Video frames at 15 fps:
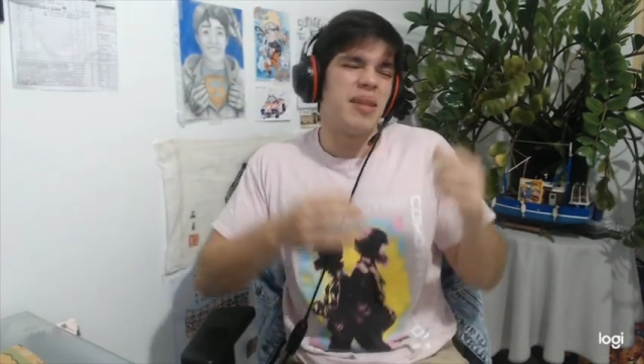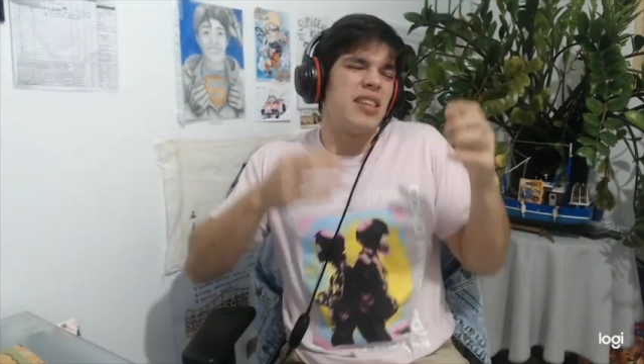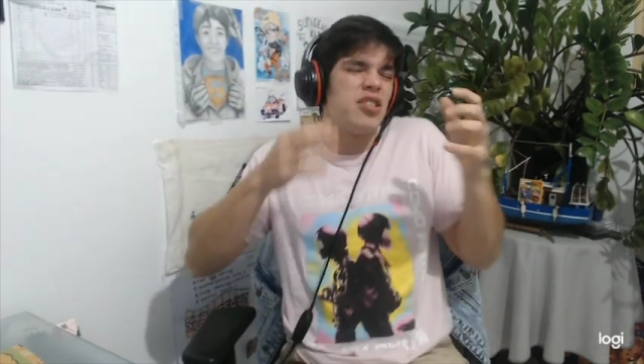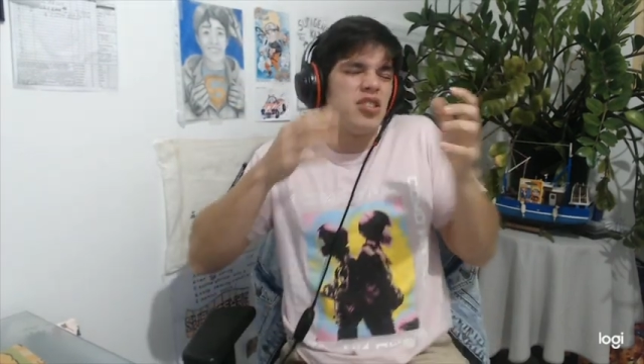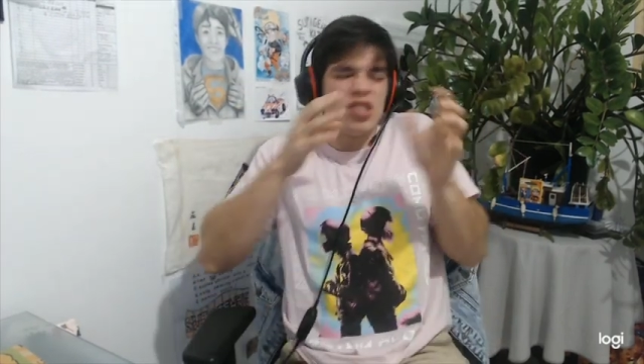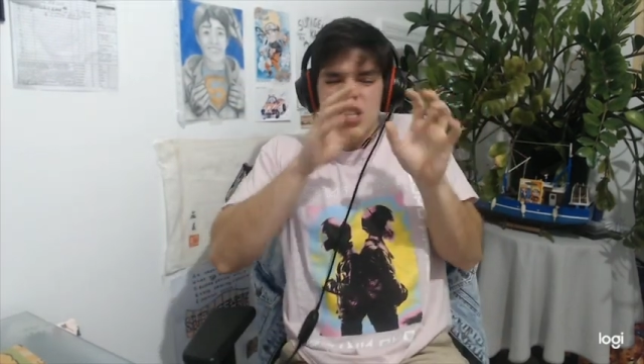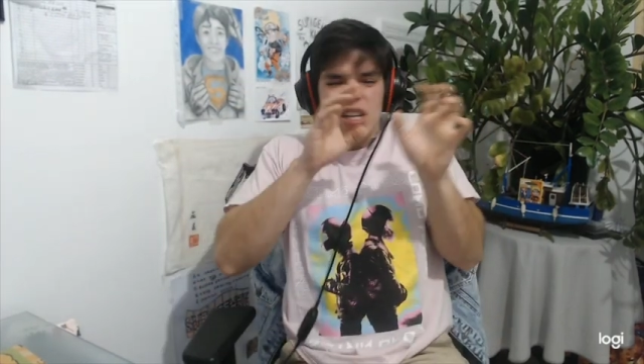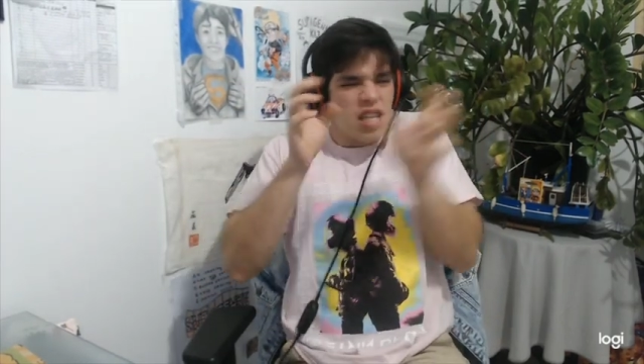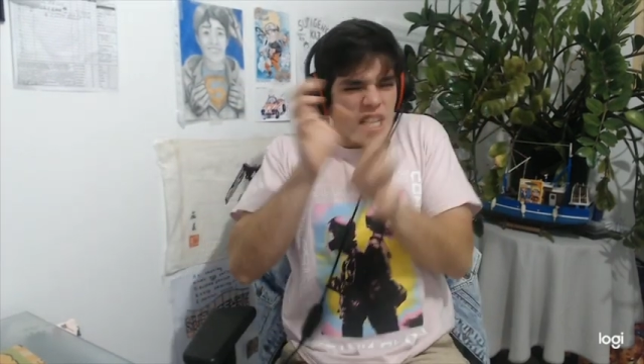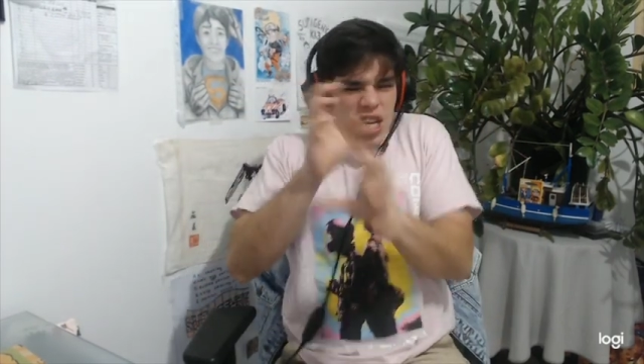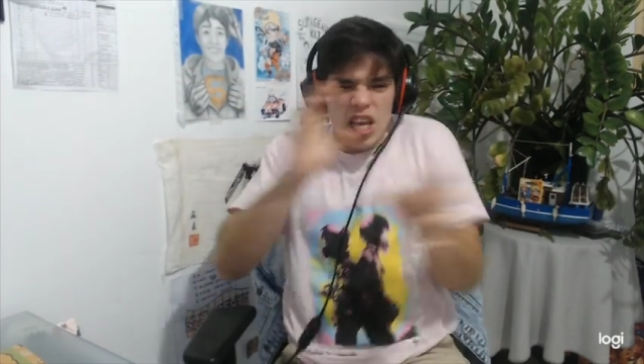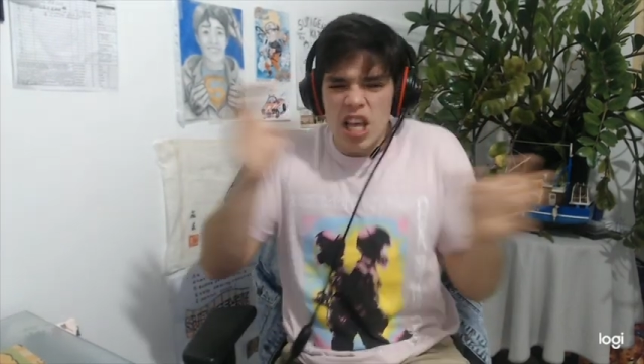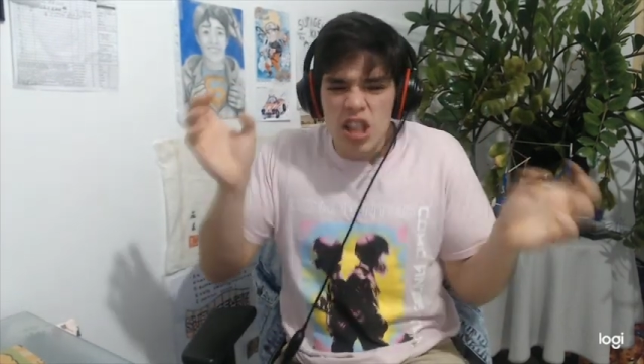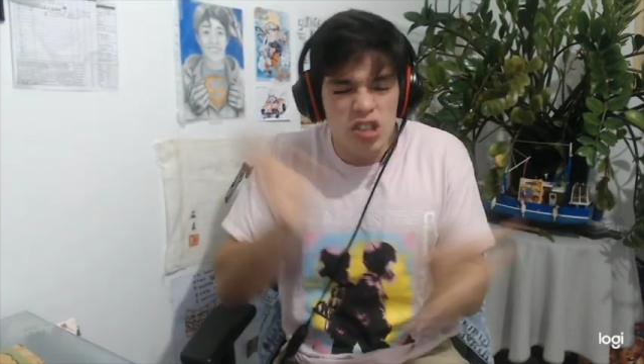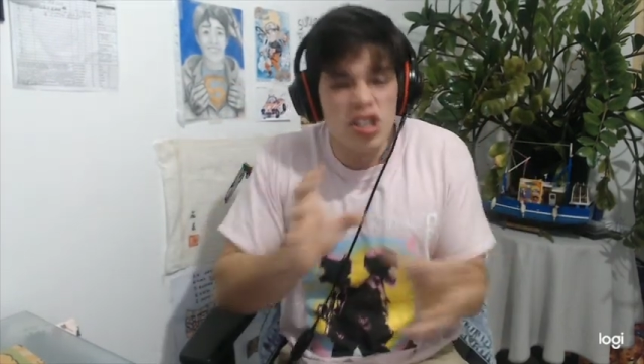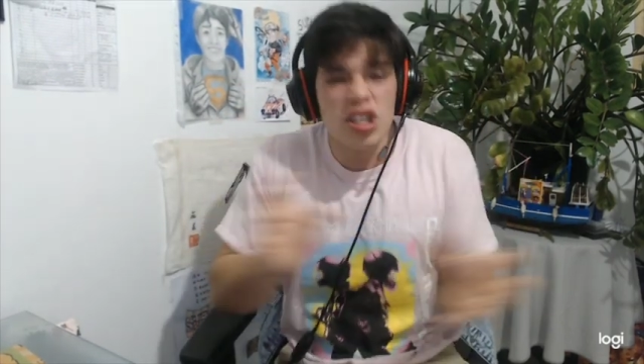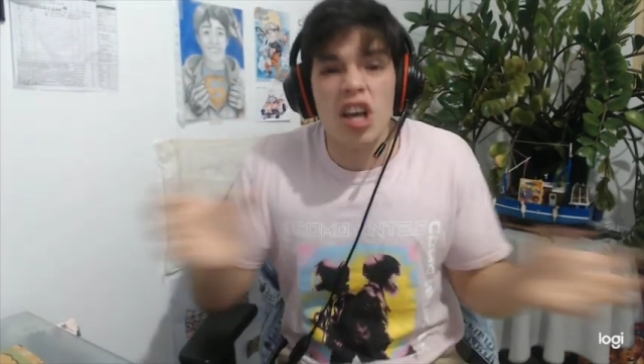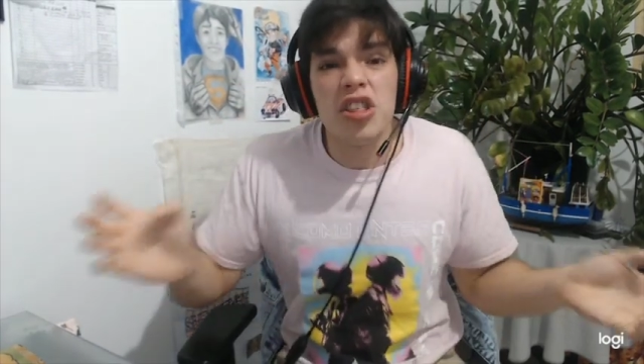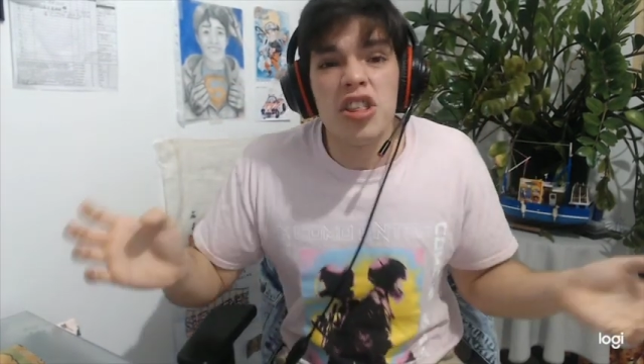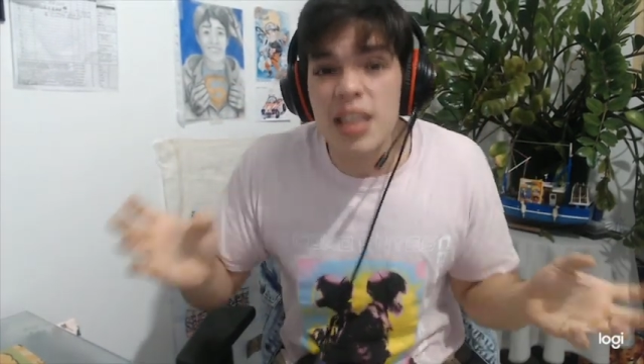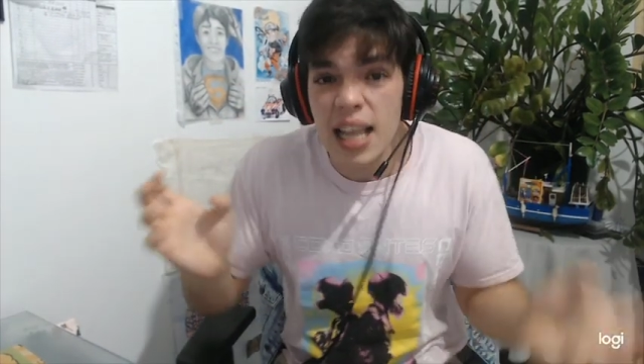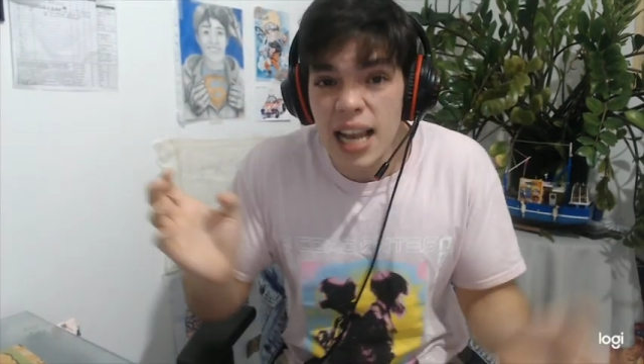There's there's
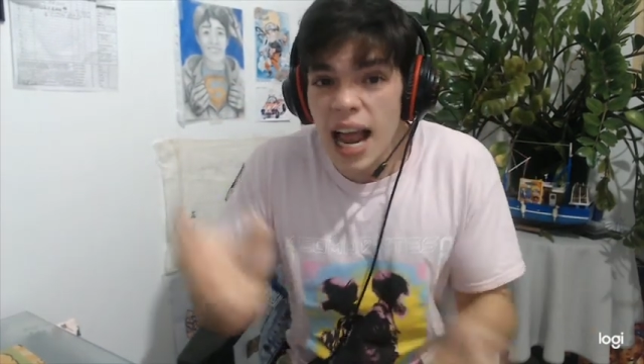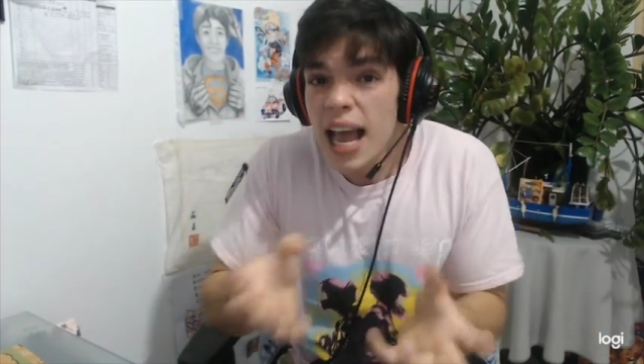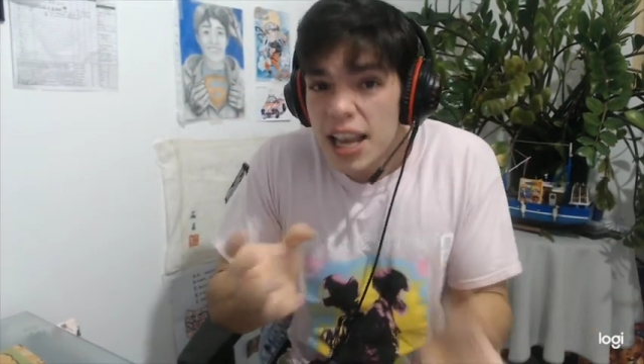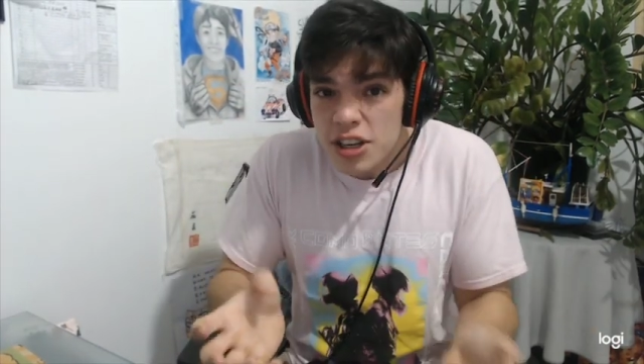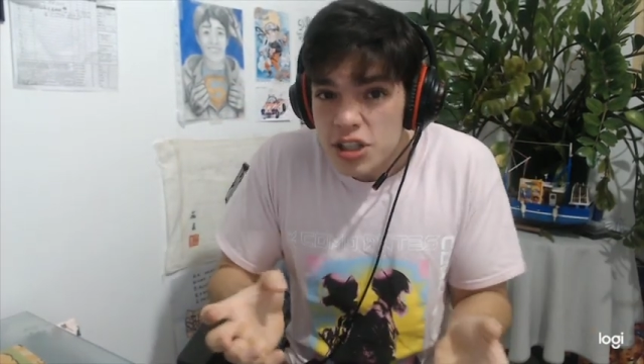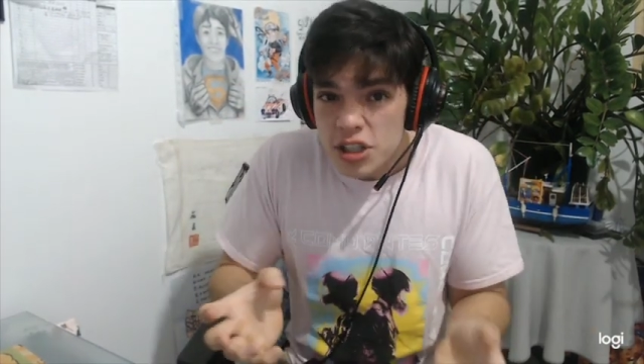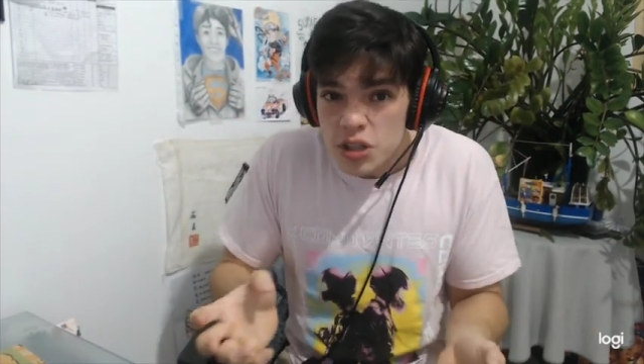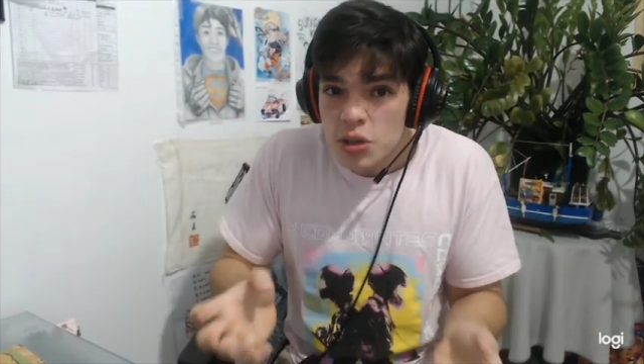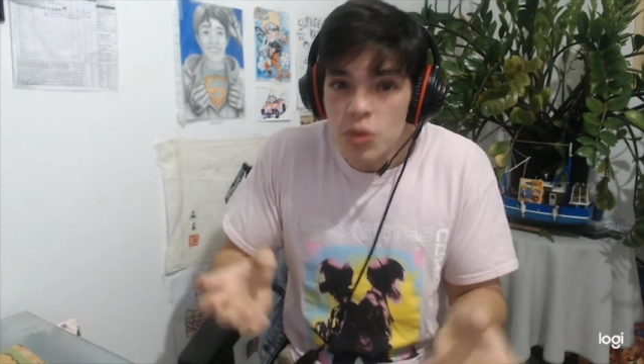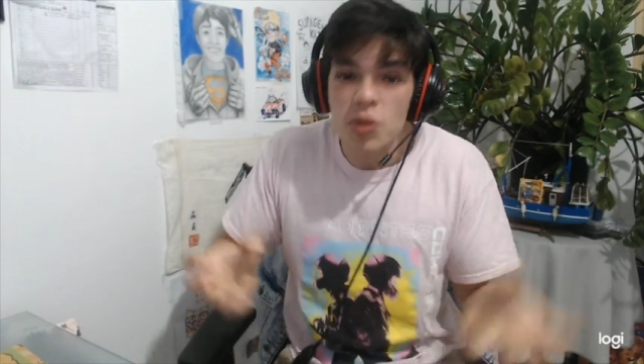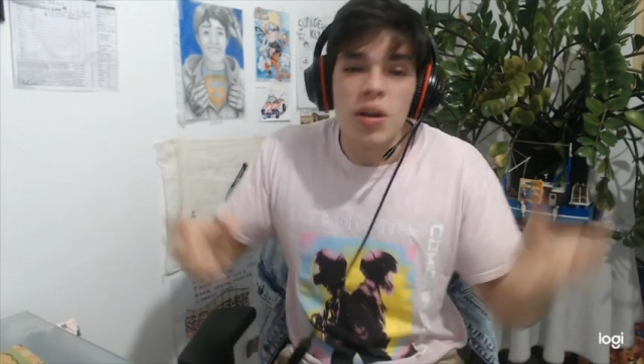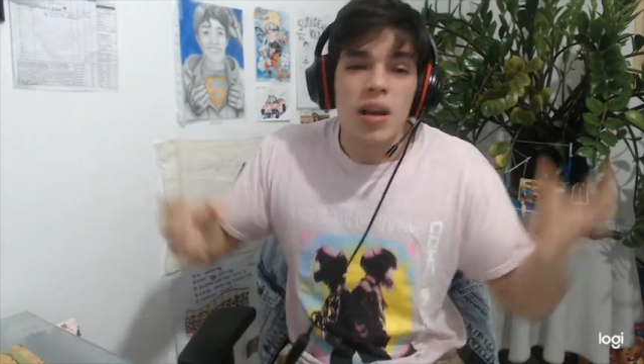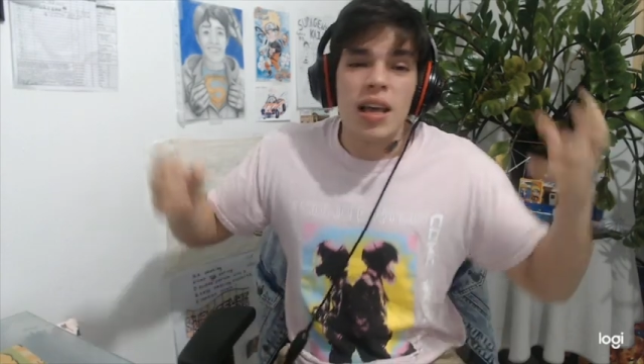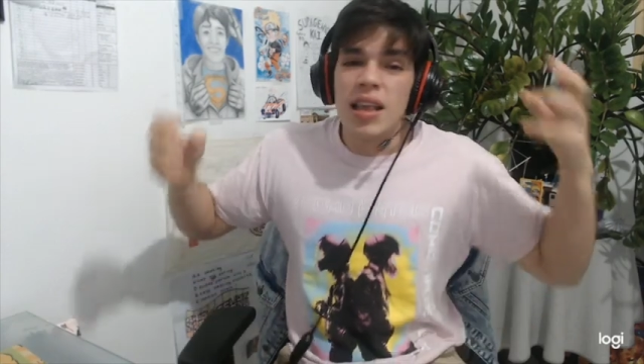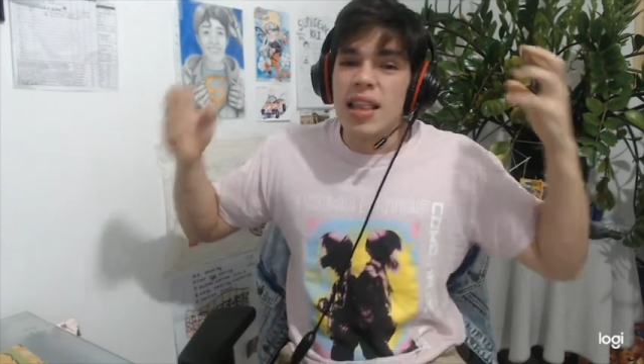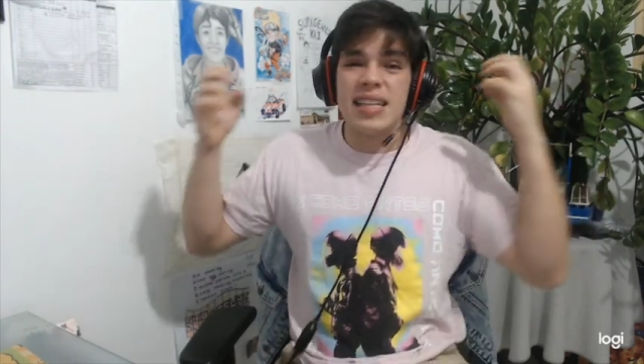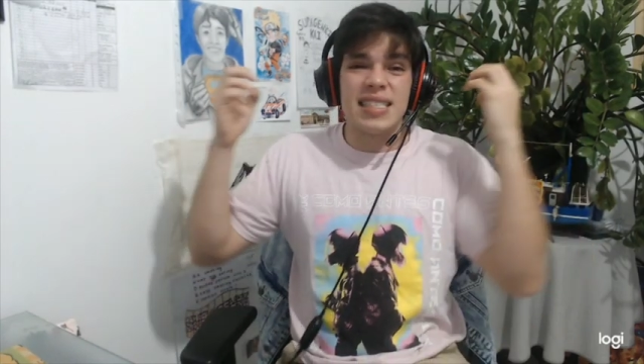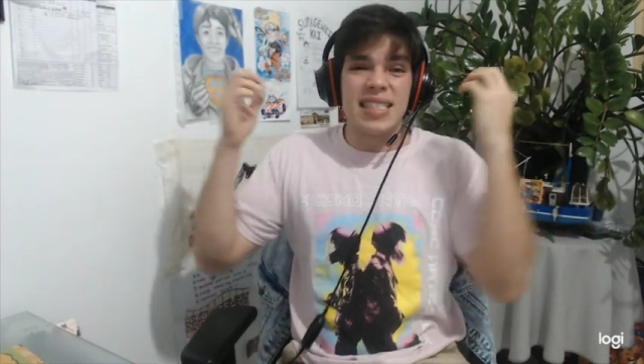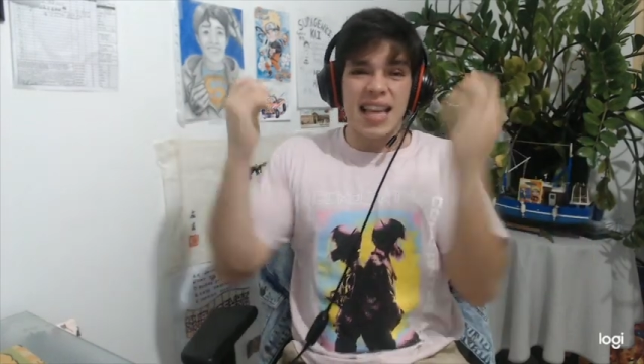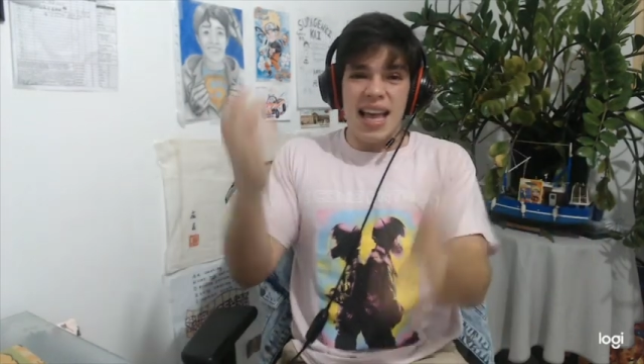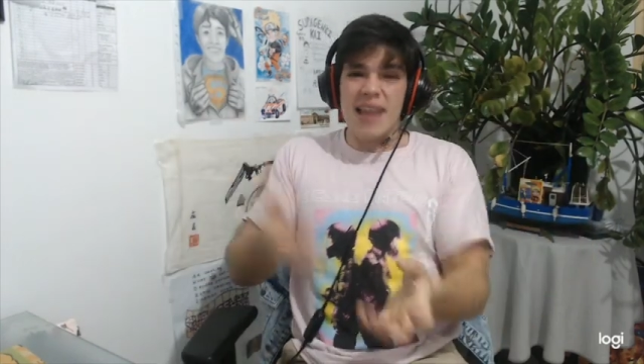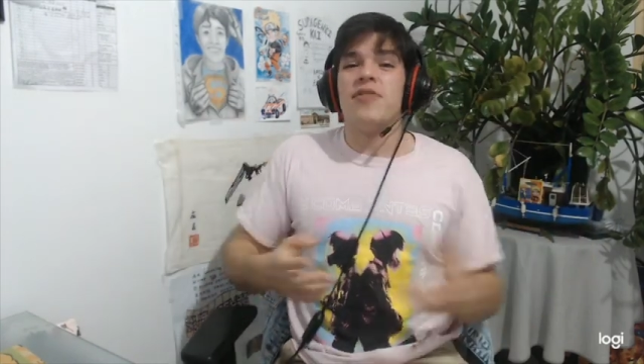nothing that I could do that's
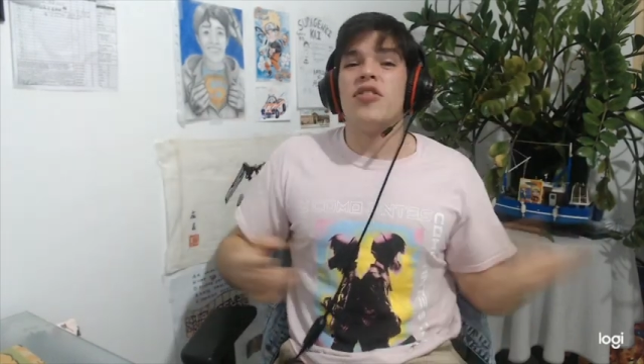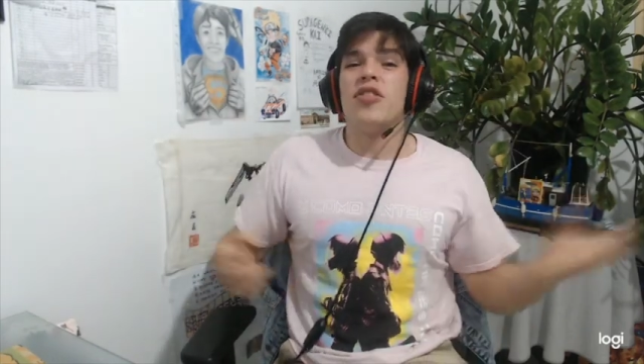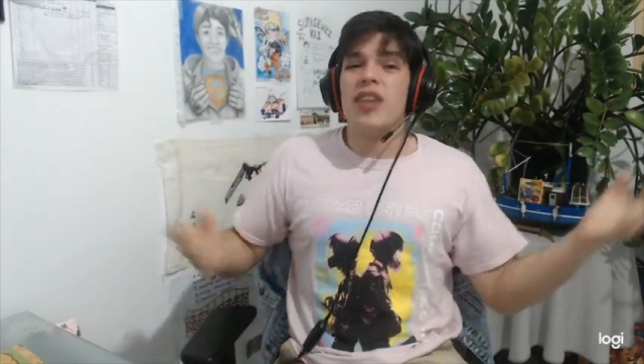ever,